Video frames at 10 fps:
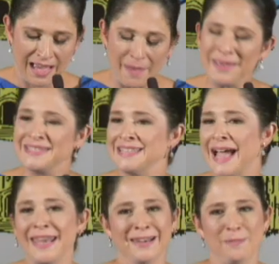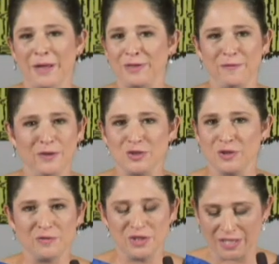I'm excited about the
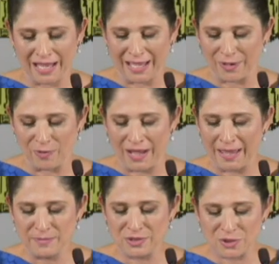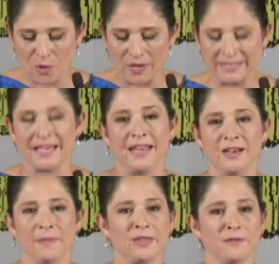future of Chicago. I am so
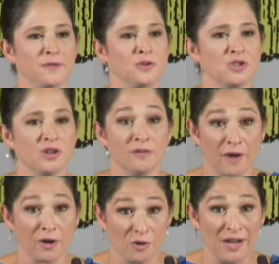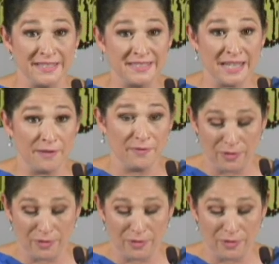excited about the future of our great state of